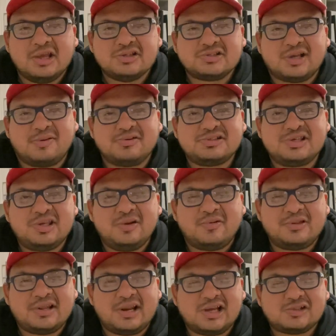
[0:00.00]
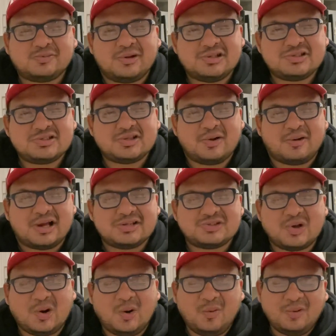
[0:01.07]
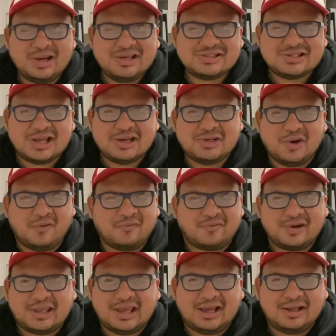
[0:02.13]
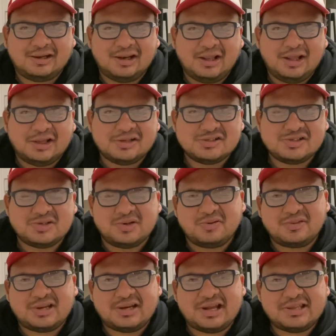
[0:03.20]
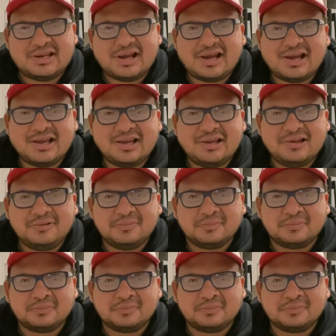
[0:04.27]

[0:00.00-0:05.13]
So I will see you in the next one. So as always, and don't forget to do the ninety-nine.